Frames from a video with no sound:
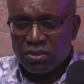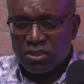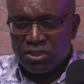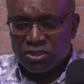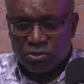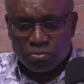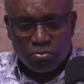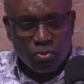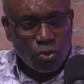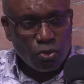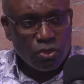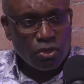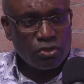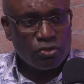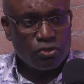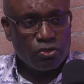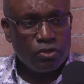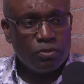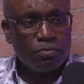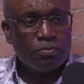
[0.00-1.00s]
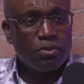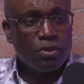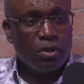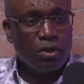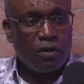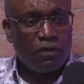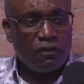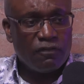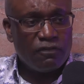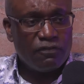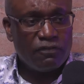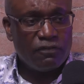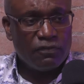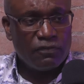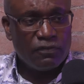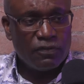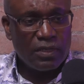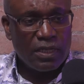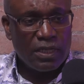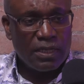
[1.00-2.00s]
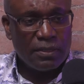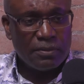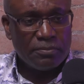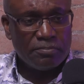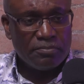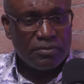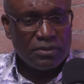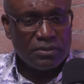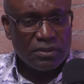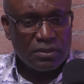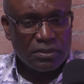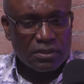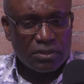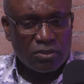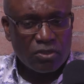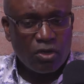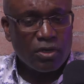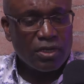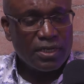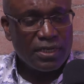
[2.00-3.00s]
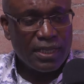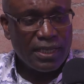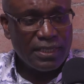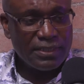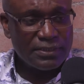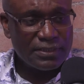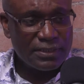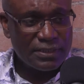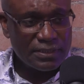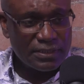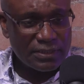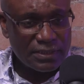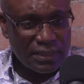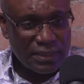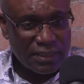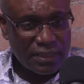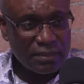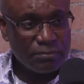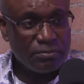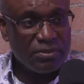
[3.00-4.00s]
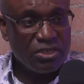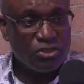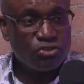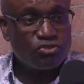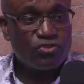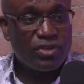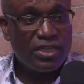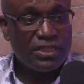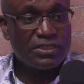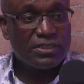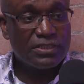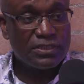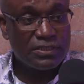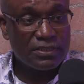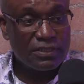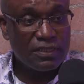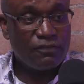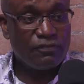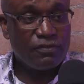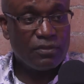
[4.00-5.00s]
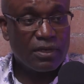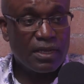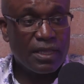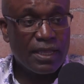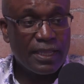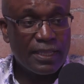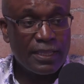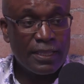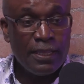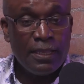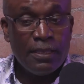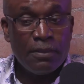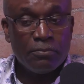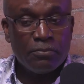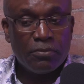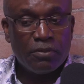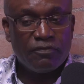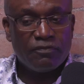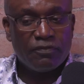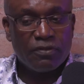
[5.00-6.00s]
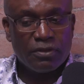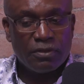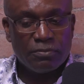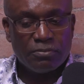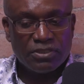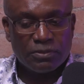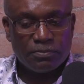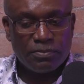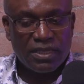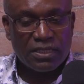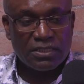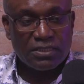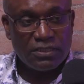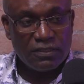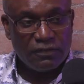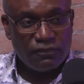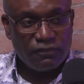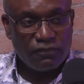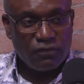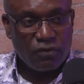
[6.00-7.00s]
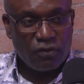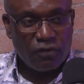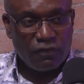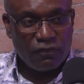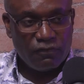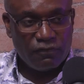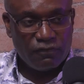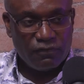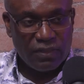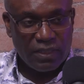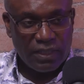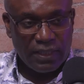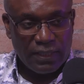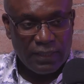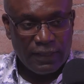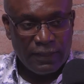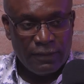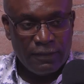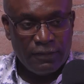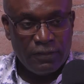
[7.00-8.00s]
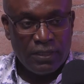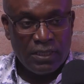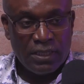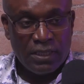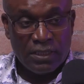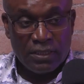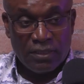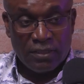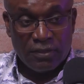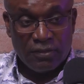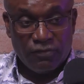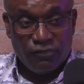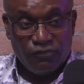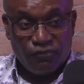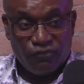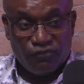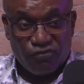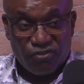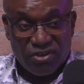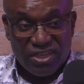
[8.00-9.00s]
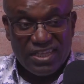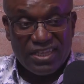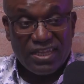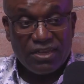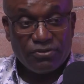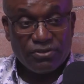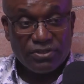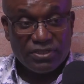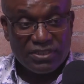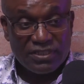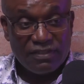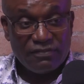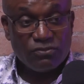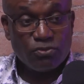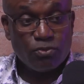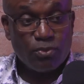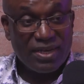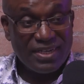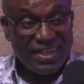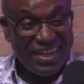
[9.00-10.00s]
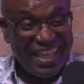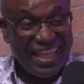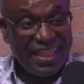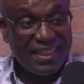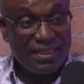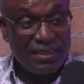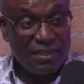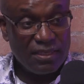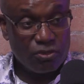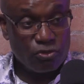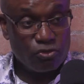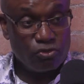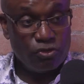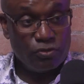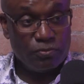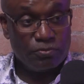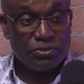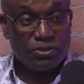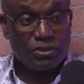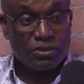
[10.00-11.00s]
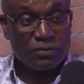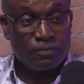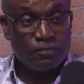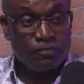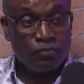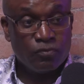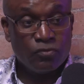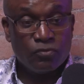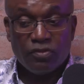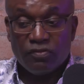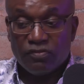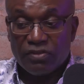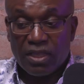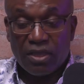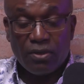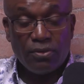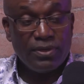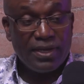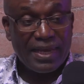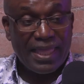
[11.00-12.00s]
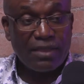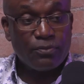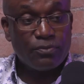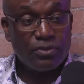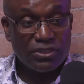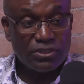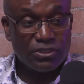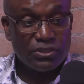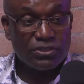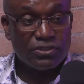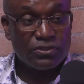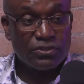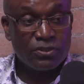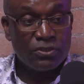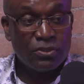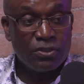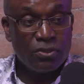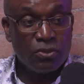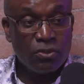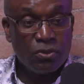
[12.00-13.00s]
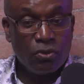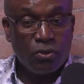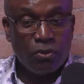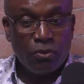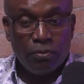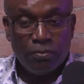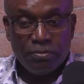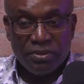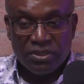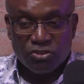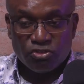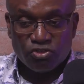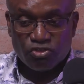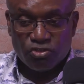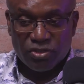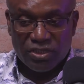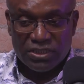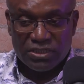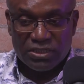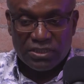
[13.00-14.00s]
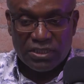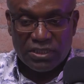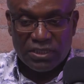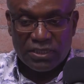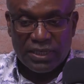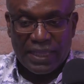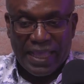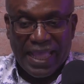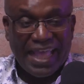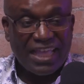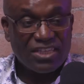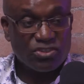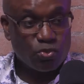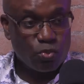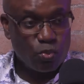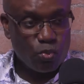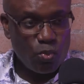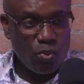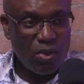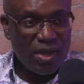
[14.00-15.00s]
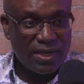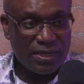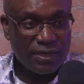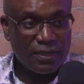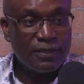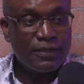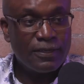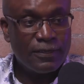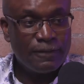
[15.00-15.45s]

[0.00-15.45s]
smaller group of colonizers and administrators, if you like. But from the perspective of the 371 ethnic groups with their own languages, all being treated as one,